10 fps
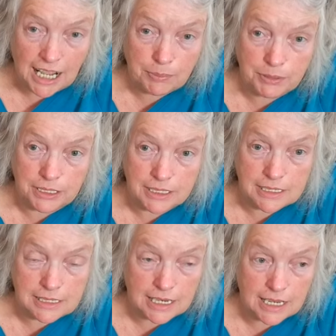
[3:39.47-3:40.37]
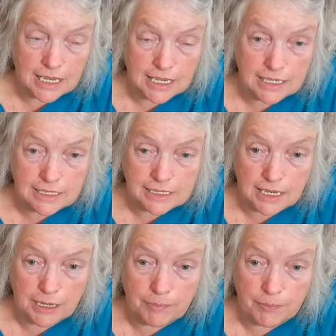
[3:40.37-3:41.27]
happens is,
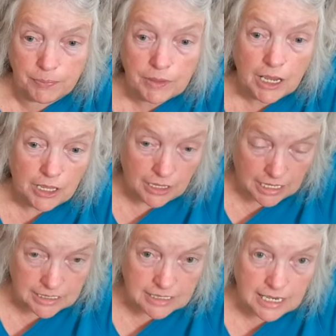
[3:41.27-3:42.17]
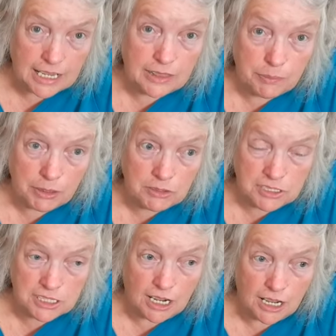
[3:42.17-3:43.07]
um, as I say, they both
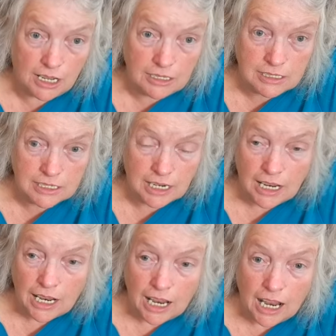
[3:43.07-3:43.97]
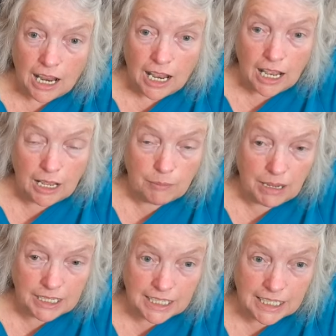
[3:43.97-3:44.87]
start, um,
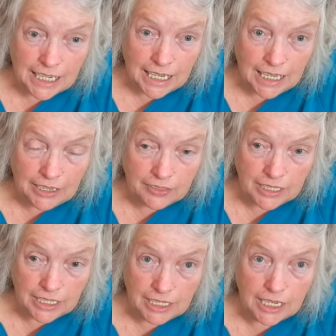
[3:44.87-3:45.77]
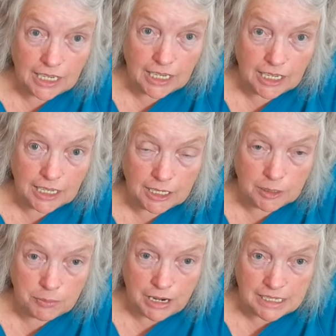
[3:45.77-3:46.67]
and you can hear the uh,
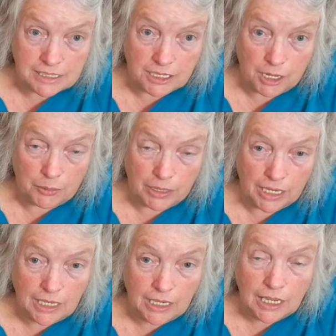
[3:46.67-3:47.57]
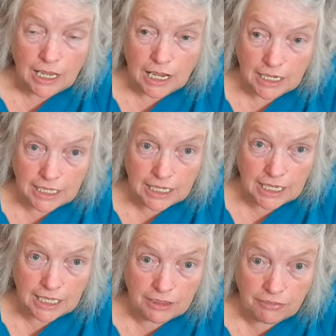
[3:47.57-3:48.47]
compressor going, and you can
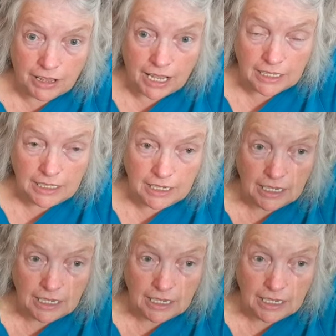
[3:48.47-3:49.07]
hear the fan,